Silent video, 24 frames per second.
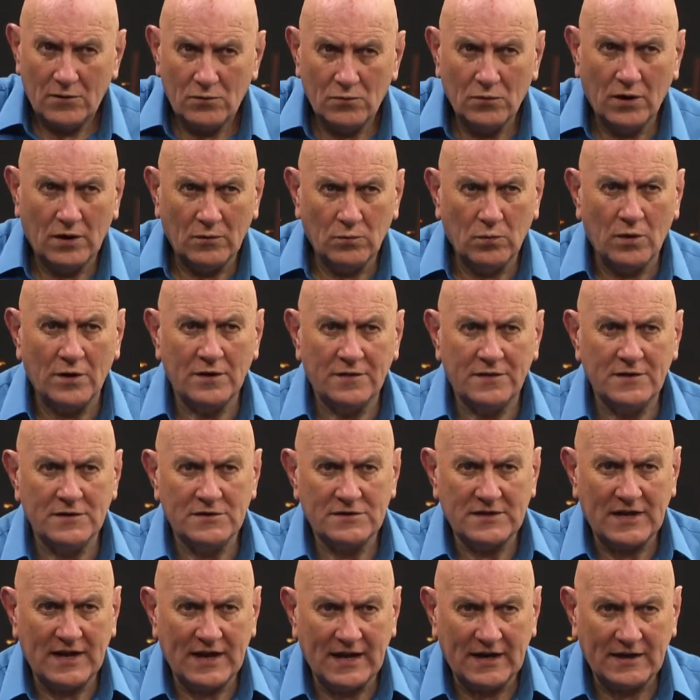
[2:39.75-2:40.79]
Right. What did
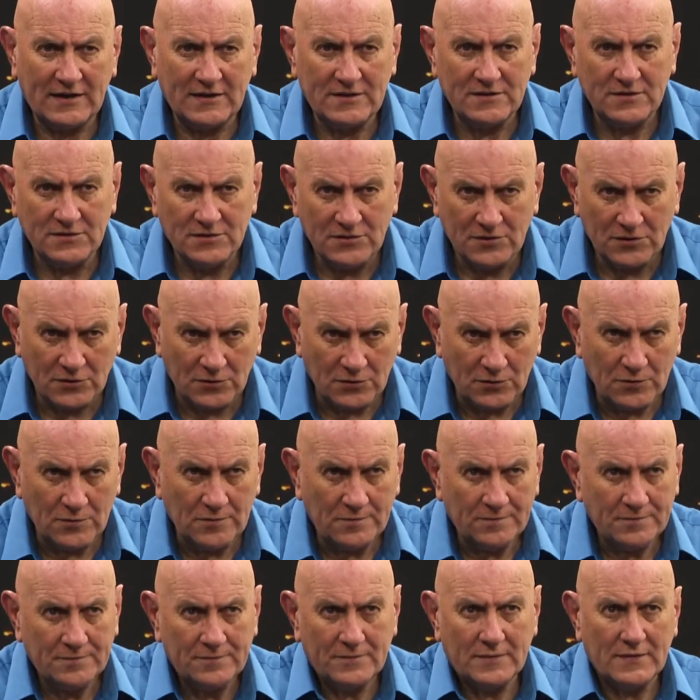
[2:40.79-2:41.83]
this act
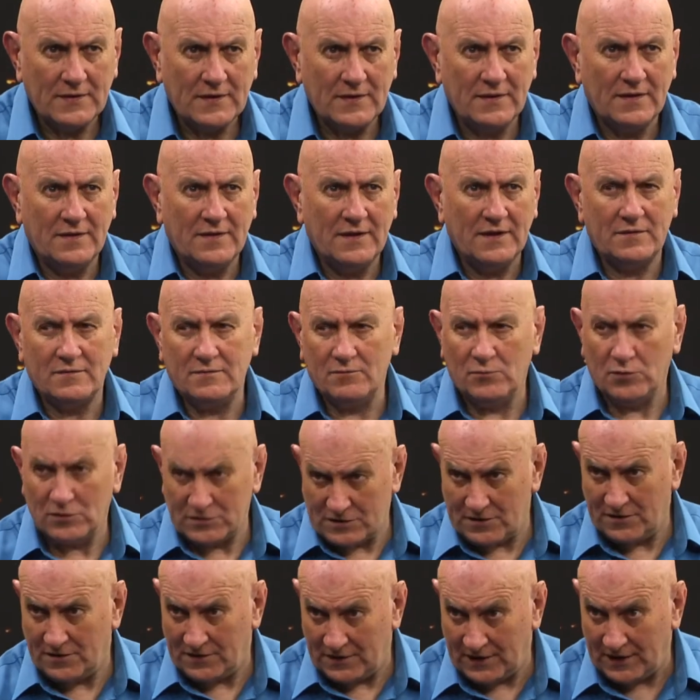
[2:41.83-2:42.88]
do that
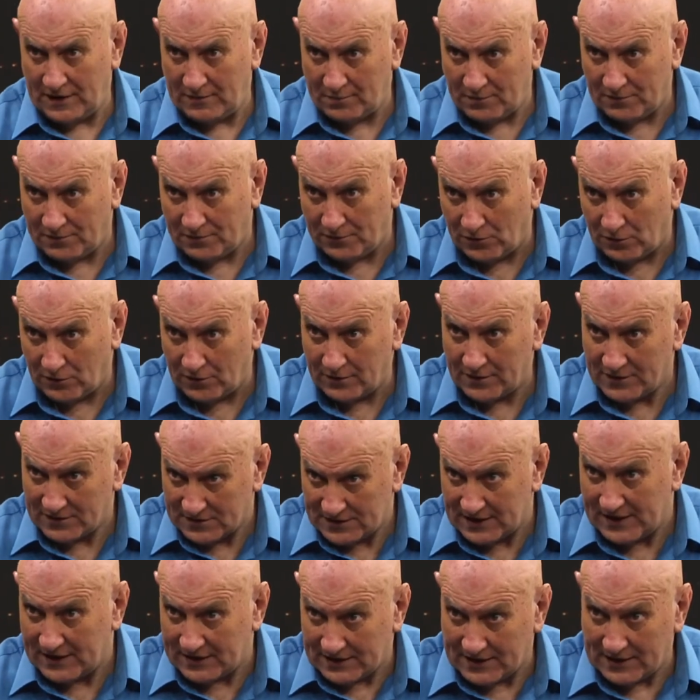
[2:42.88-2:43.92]
wasn't there before this
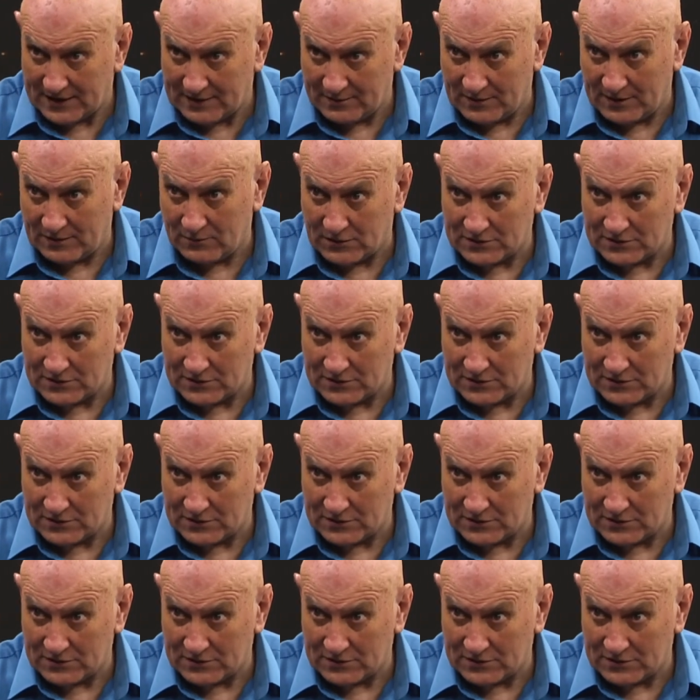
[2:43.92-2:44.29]
act came in?